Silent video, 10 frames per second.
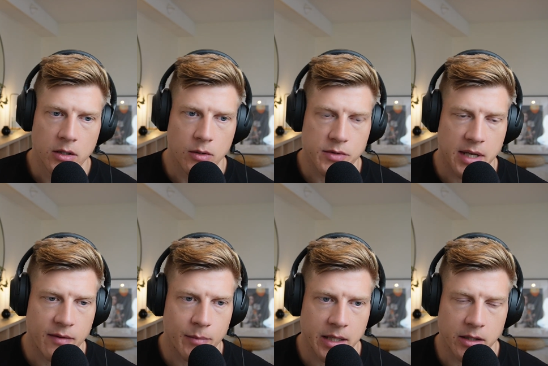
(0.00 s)
You also
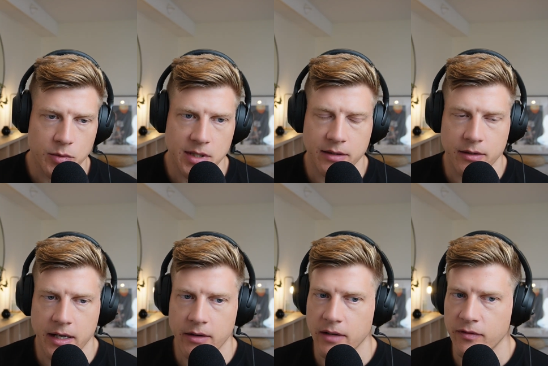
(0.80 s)
have my newsletter
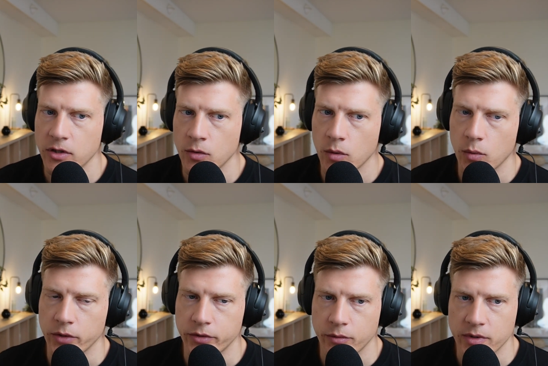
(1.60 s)
there if you
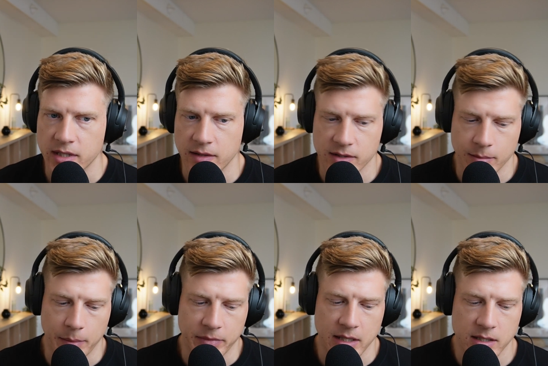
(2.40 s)
want to receive some
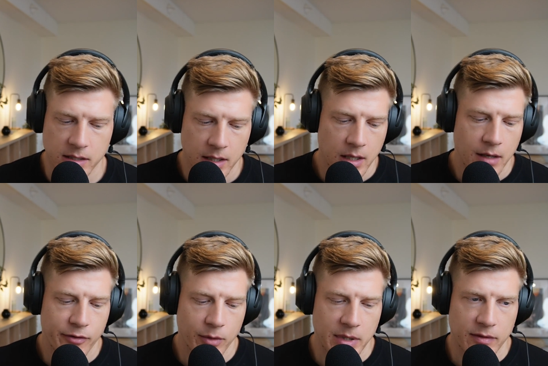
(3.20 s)
updates
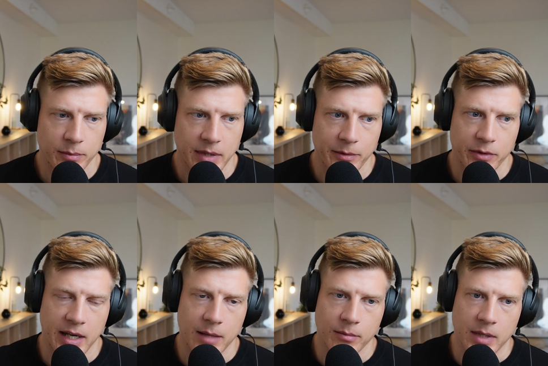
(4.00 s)
from me from time to
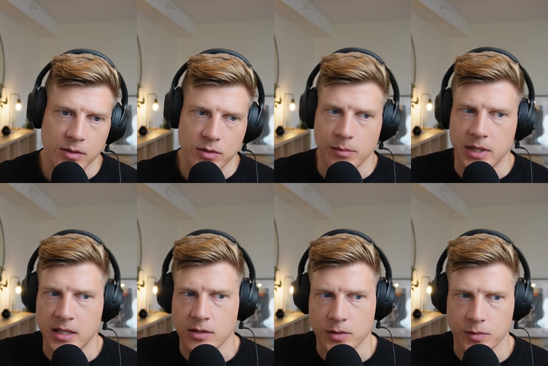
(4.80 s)
time. My social media
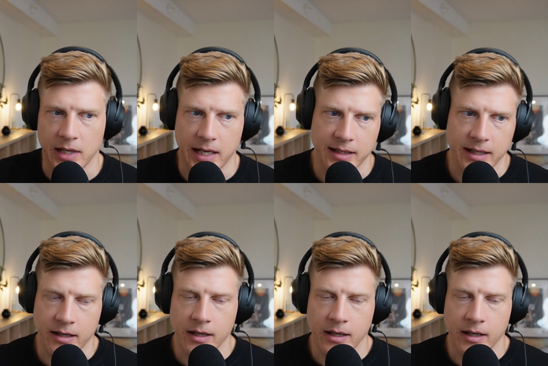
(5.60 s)
is also linked here.